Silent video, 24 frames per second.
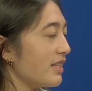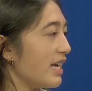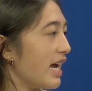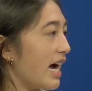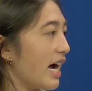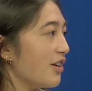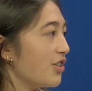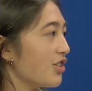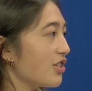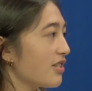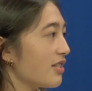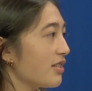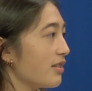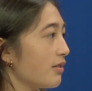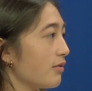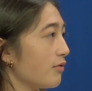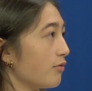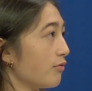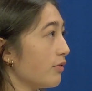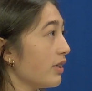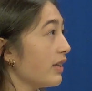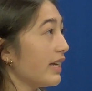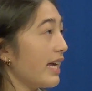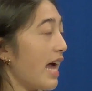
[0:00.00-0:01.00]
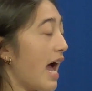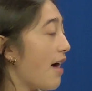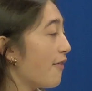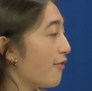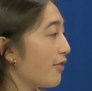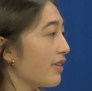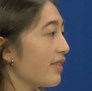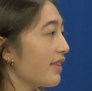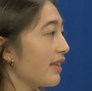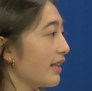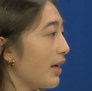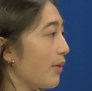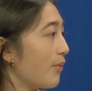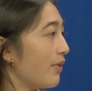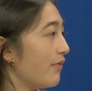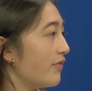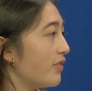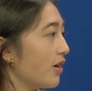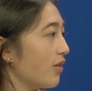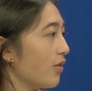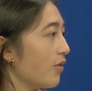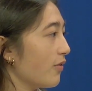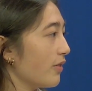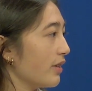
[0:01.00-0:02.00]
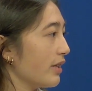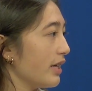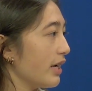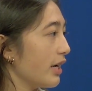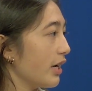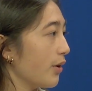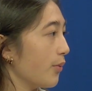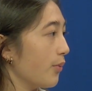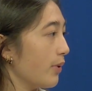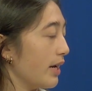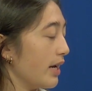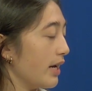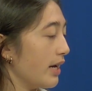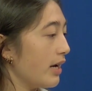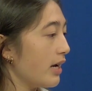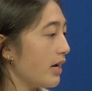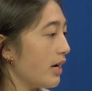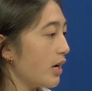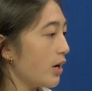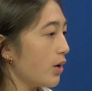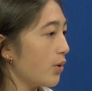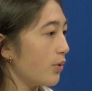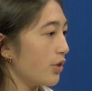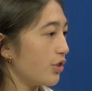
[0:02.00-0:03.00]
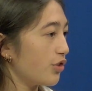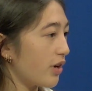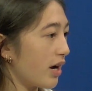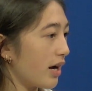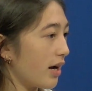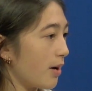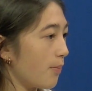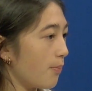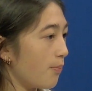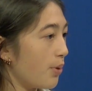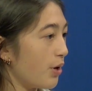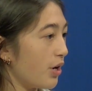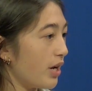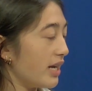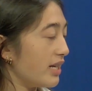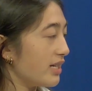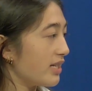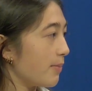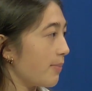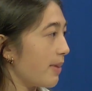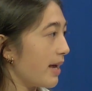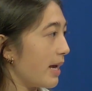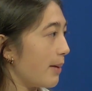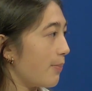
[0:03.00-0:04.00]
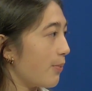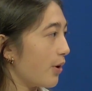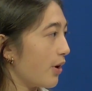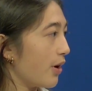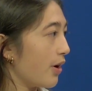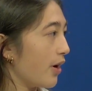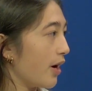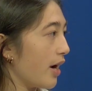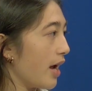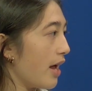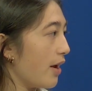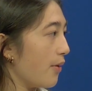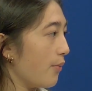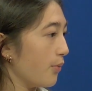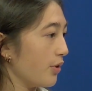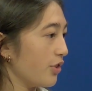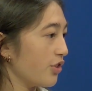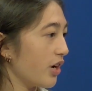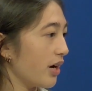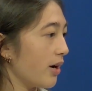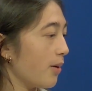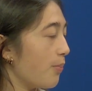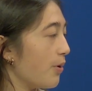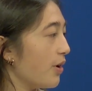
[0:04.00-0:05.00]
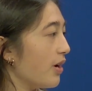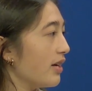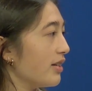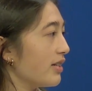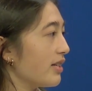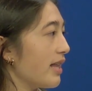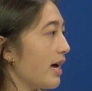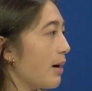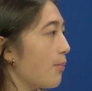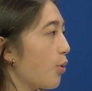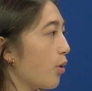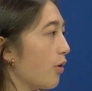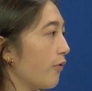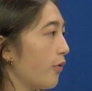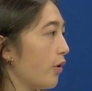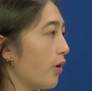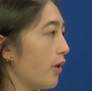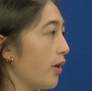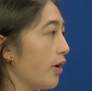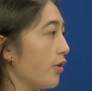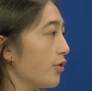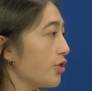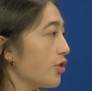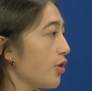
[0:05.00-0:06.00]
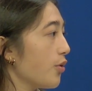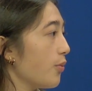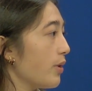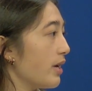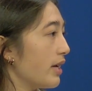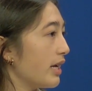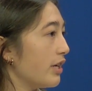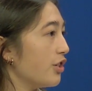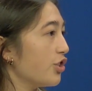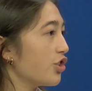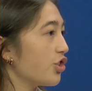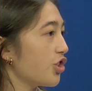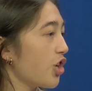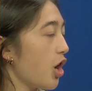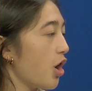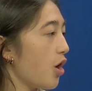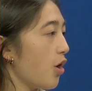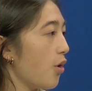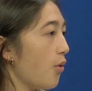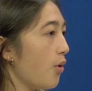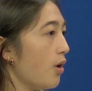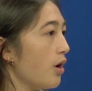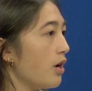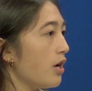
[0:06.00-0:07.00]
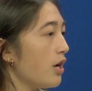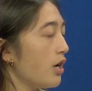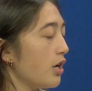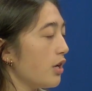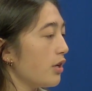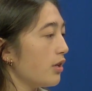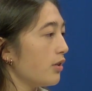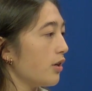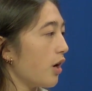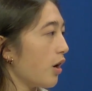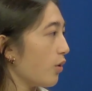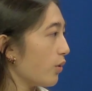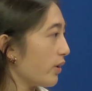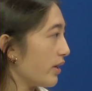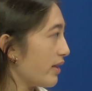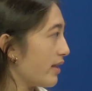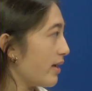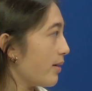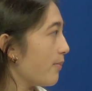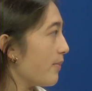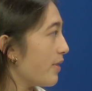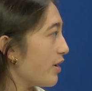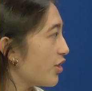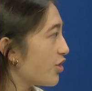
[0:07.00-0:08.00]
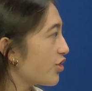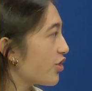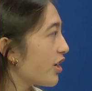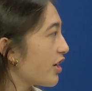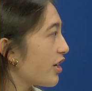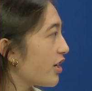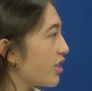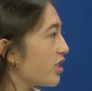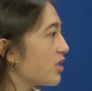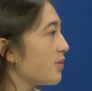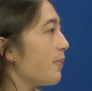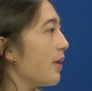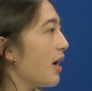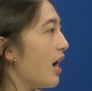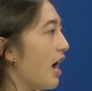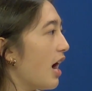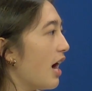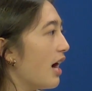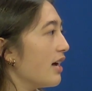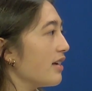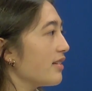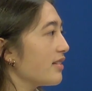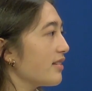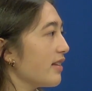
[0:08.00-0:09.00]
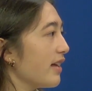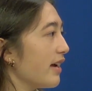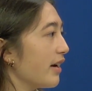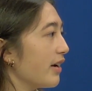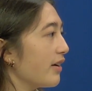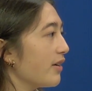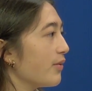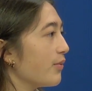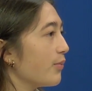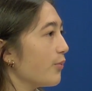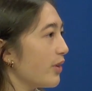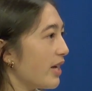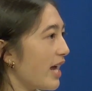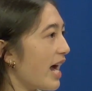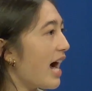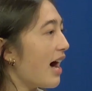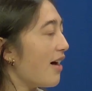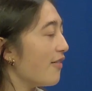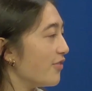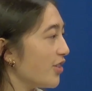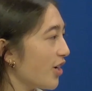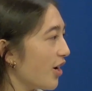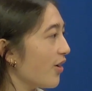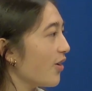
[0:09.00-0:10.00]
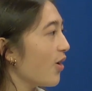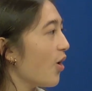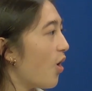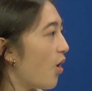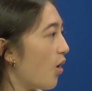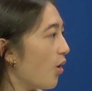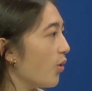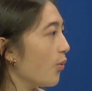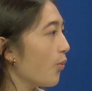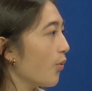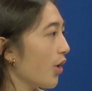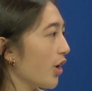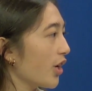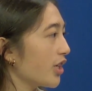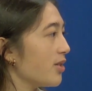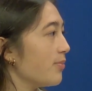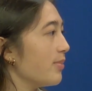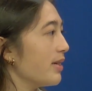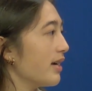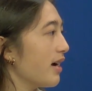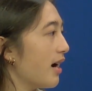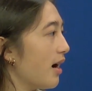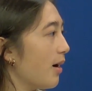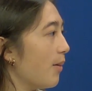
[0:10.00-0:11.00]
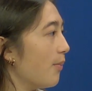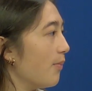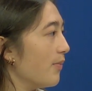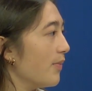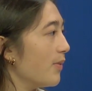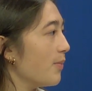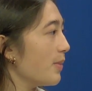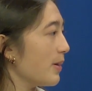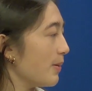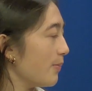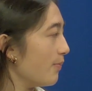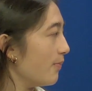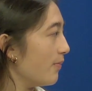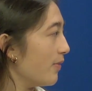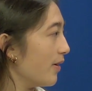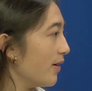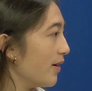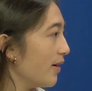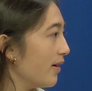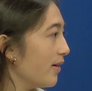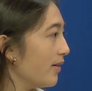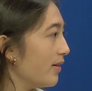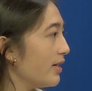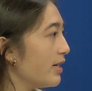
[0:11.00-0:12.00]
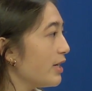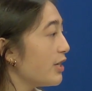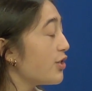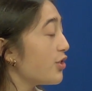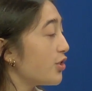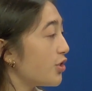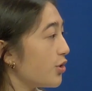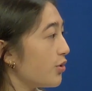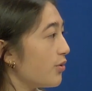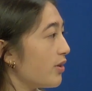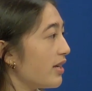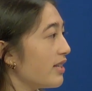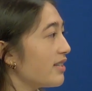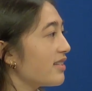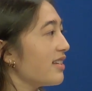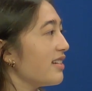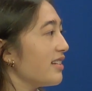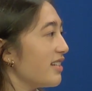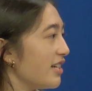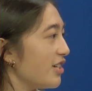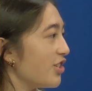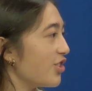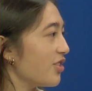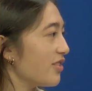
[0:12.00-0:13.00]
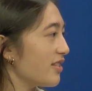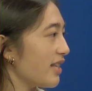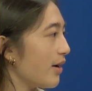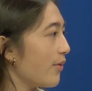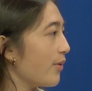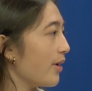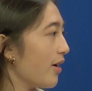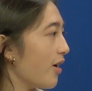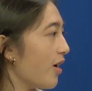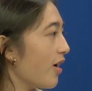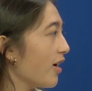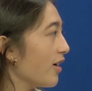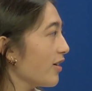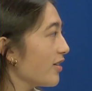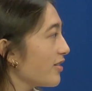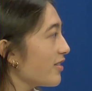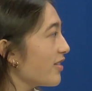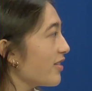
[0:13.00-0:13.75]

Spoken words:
just really everything that we've done over the year, we try to put into paper and we try to put into that portfolio so we can show not only the administrators, but us, like we have done all the work to become the students and teachers that we are. So